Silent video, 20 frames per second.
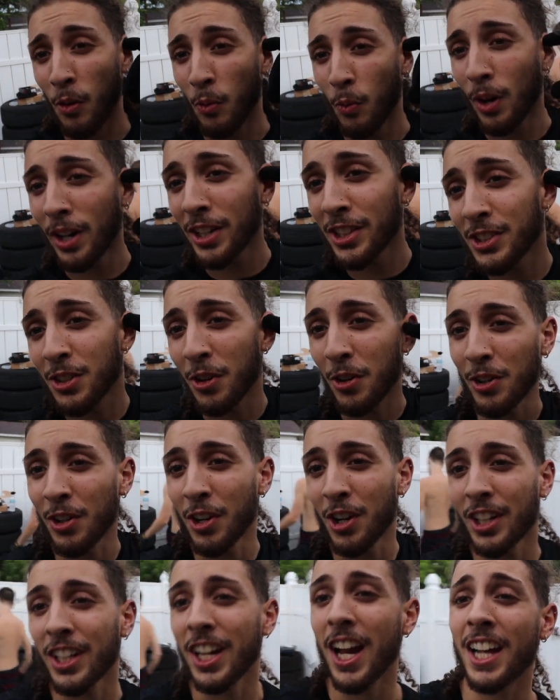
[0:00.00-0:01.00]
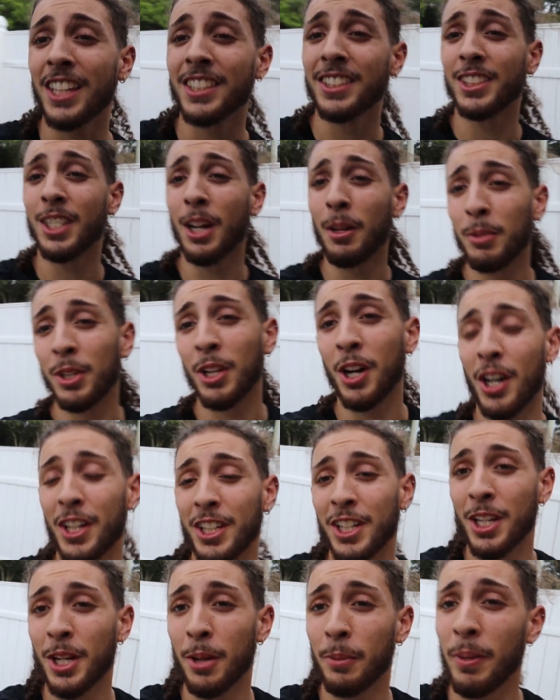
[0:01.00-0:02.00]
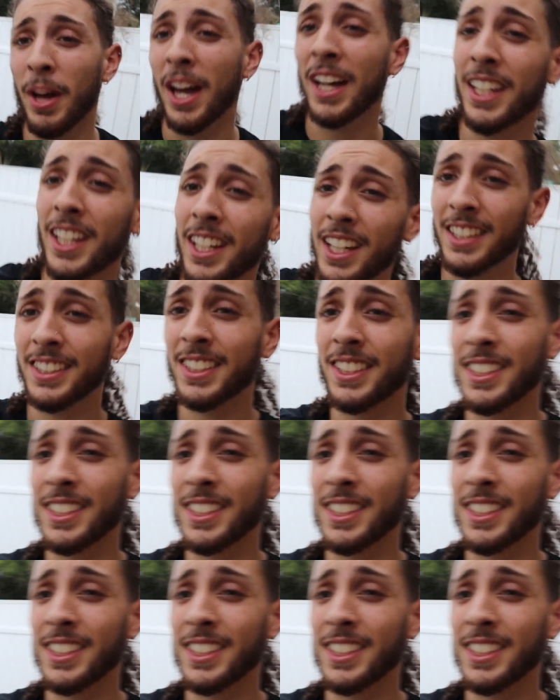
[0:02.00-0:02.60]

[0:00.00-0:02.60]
What is going on guys? Double R here, back again